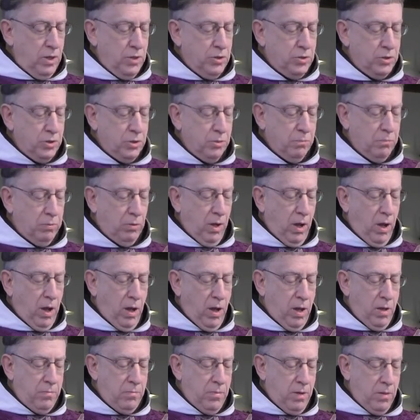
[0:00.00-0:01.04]

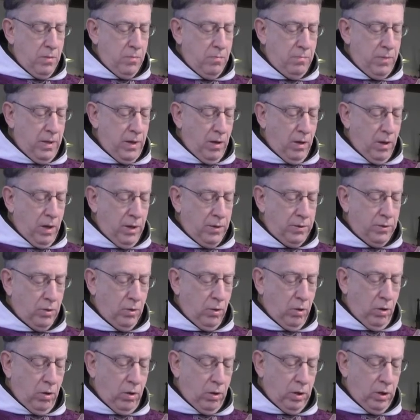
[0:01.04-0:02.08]
sublime beyond
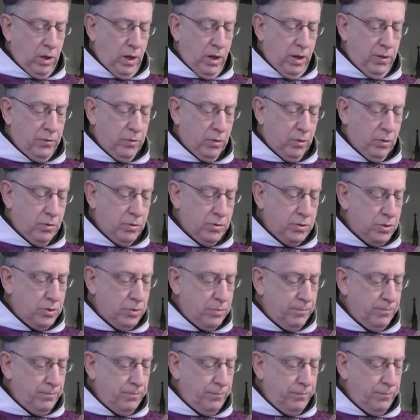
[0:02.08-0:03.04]
all others.